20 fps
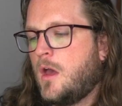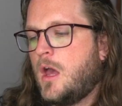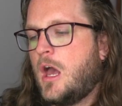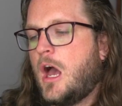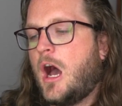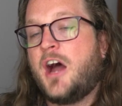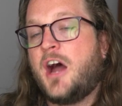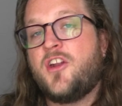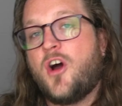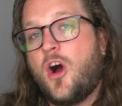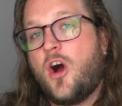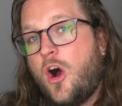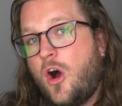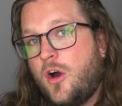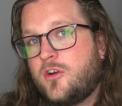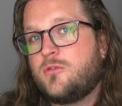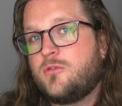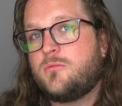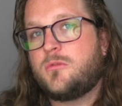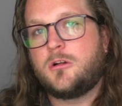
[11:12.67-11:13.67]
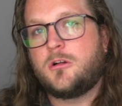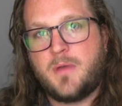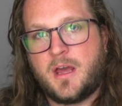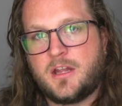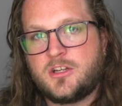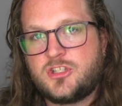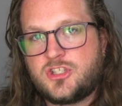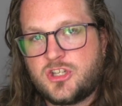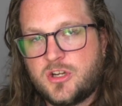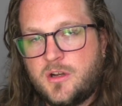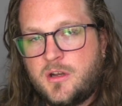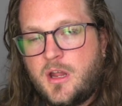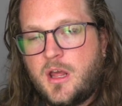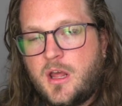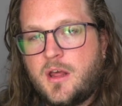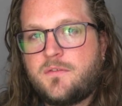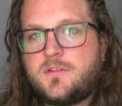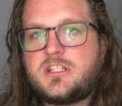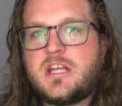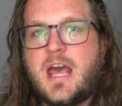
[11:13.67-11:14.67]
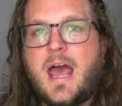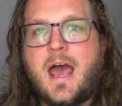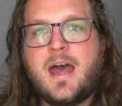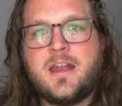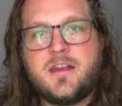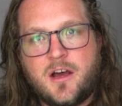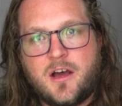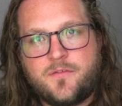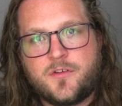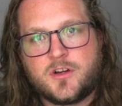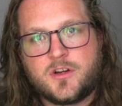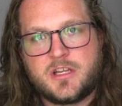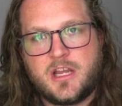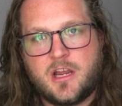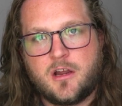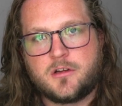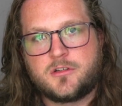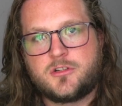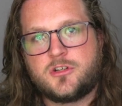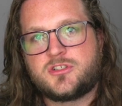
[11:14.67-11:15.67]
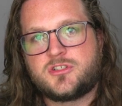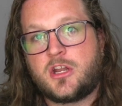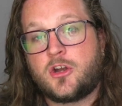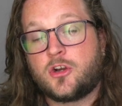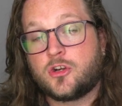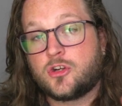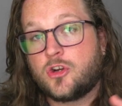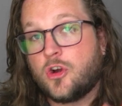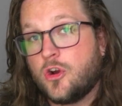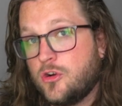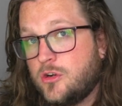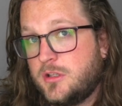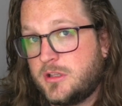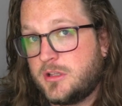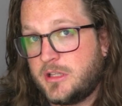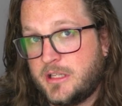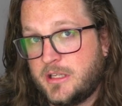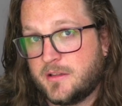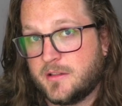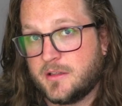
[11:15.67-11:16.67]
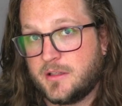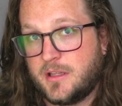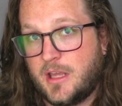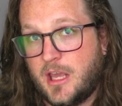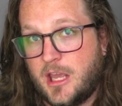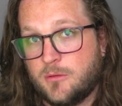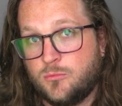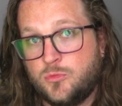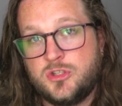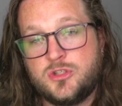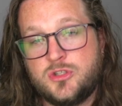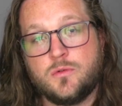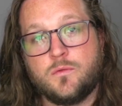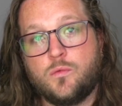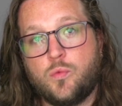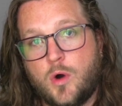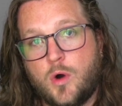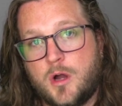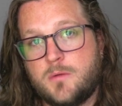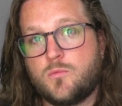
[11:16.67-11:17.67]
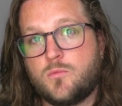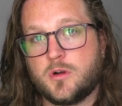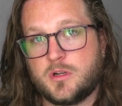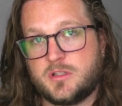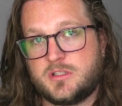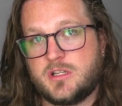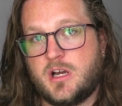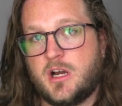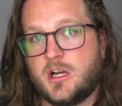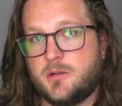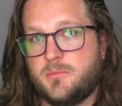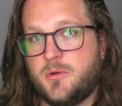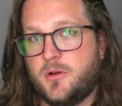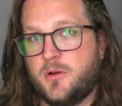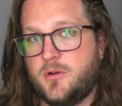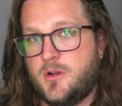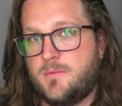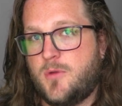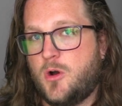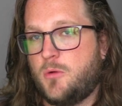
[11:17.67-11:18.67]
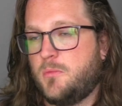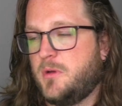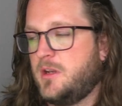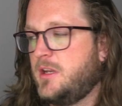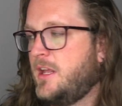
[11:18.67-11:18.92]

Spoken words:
An honorable mention to end off our characters that are currently in the game, we do have one more to talk about in a moment,